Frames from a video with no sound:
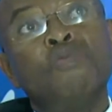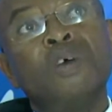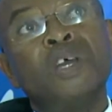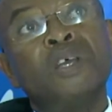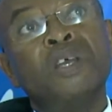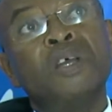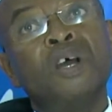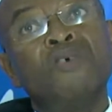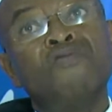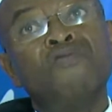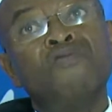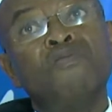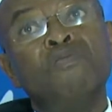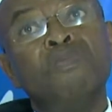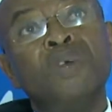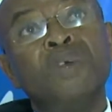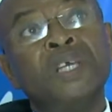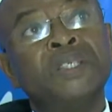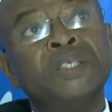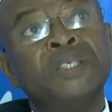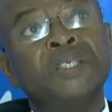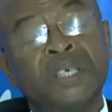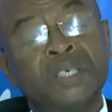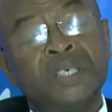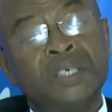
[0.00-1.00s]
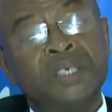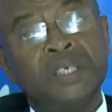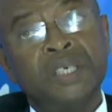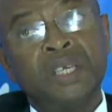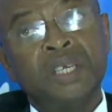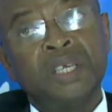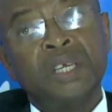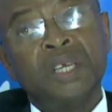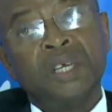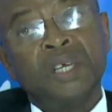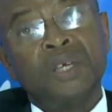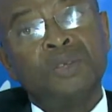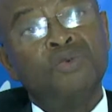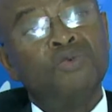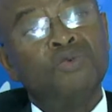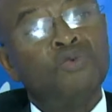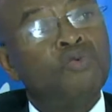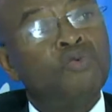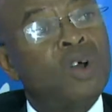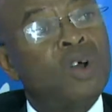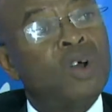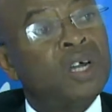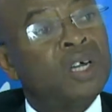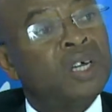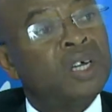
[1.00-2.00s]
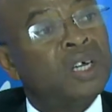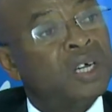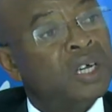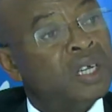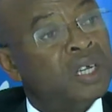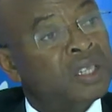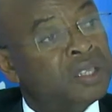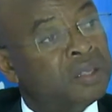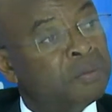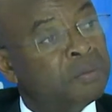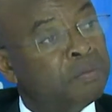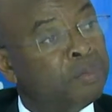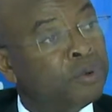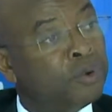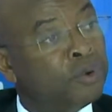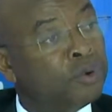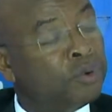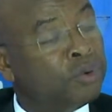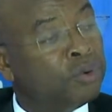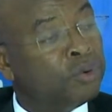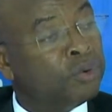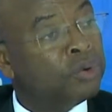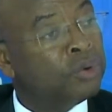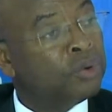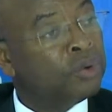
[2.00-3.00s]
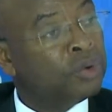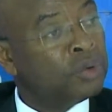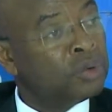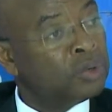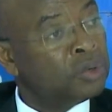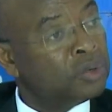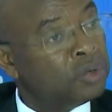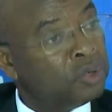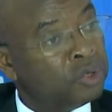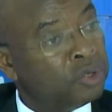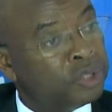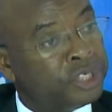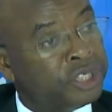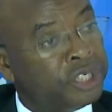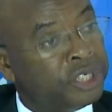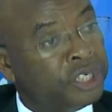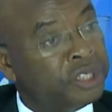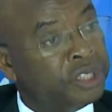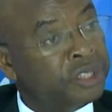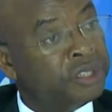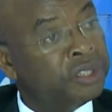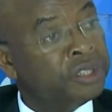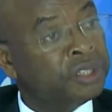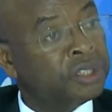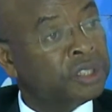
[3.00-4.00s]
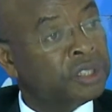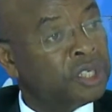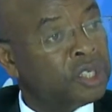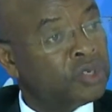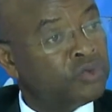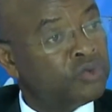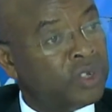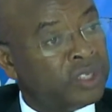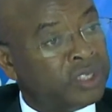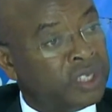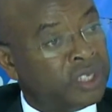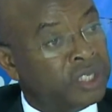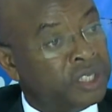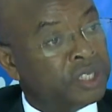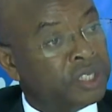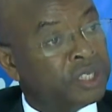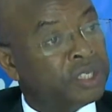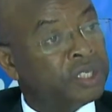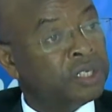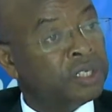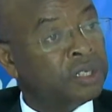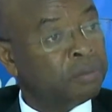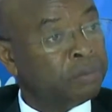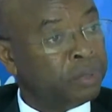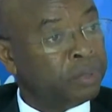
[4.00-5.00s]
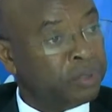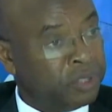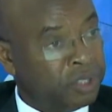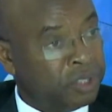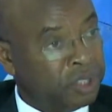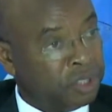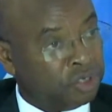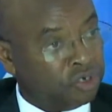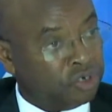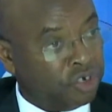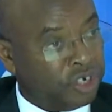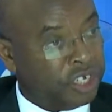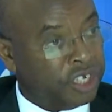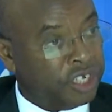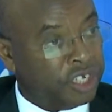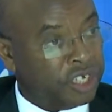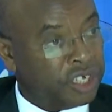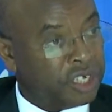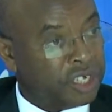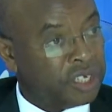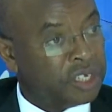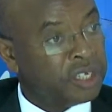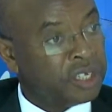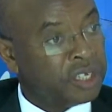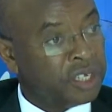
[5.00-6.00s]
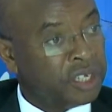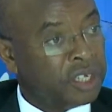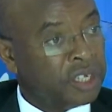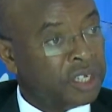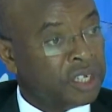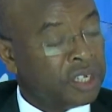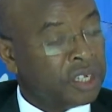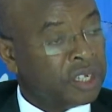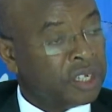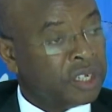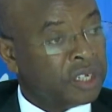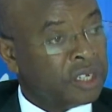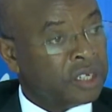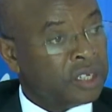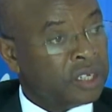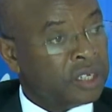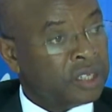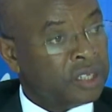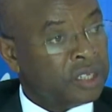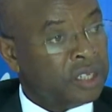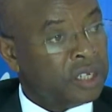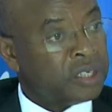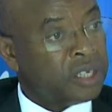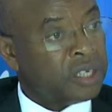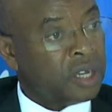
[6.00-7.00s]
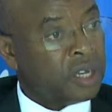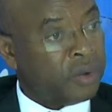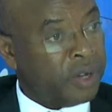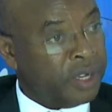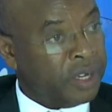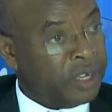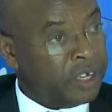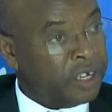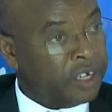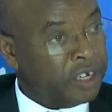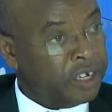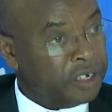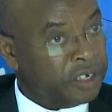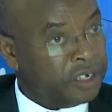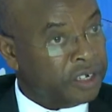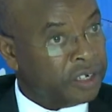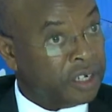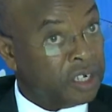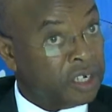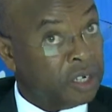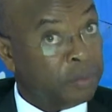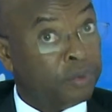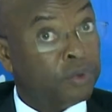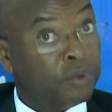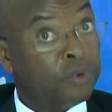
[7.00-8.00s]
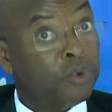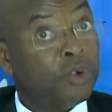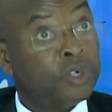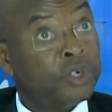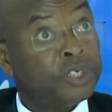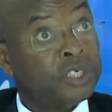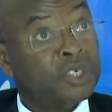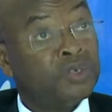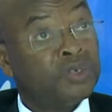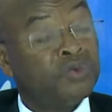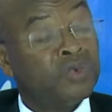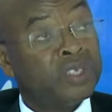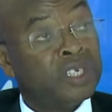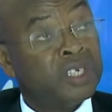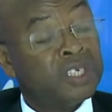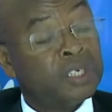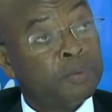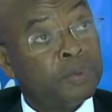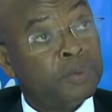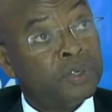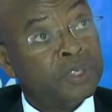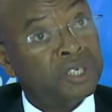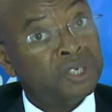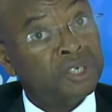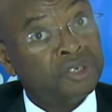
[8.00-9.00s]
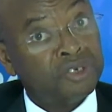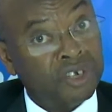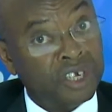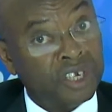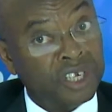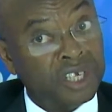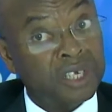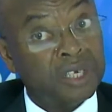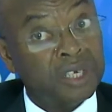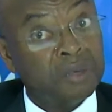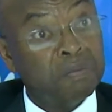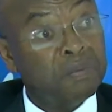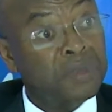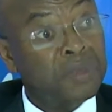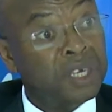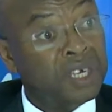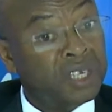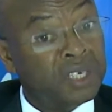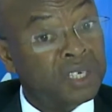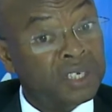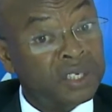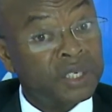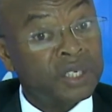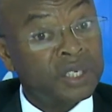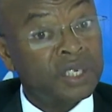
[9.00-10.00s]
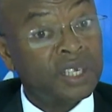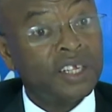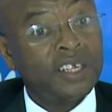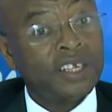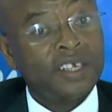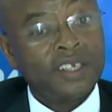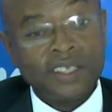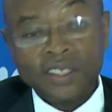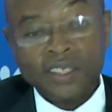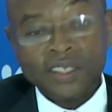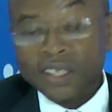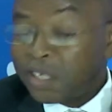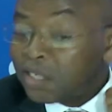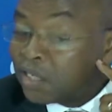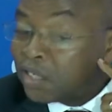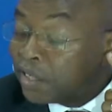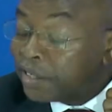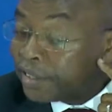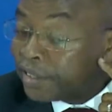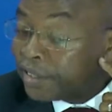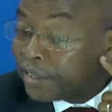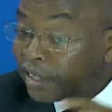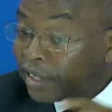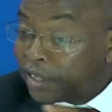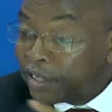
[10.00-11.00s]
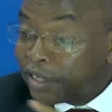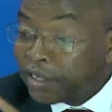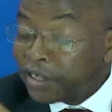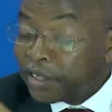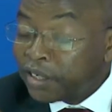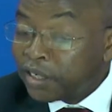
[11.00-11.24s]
I have mentored, you work at Blue Ocean Strategic Positioning. That's how I end. And the Blue Ocean Strategic Positioning means, just listen,